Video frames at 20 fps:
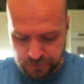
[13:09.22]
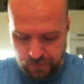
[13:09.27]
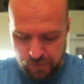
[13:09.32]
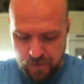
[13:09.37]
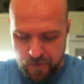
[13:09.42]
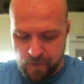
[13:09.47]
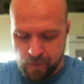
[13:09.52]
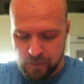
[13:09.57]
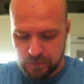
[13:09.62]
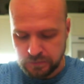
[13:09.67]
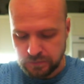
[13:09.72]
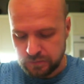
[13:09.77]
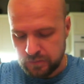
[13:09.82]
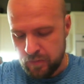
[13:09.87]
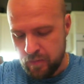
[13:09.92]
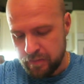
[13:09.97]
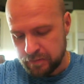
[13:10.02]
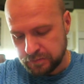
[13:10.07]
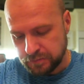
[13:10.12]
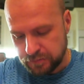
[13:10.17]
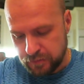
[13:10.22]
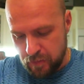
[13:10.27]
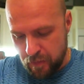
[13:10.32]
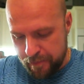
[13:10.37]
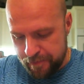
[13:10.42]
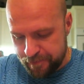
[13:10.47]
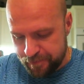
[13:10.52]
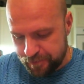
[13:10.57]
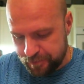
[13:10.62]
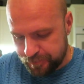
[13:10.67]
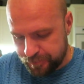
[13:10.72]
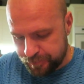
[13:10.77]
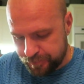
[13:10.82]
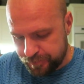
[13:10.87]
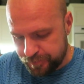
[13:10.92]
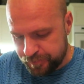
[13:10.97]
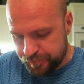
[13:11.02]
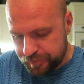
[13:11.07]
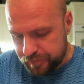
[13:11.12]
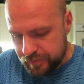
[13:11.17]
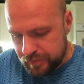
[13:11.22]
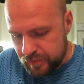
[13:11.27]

[no speech]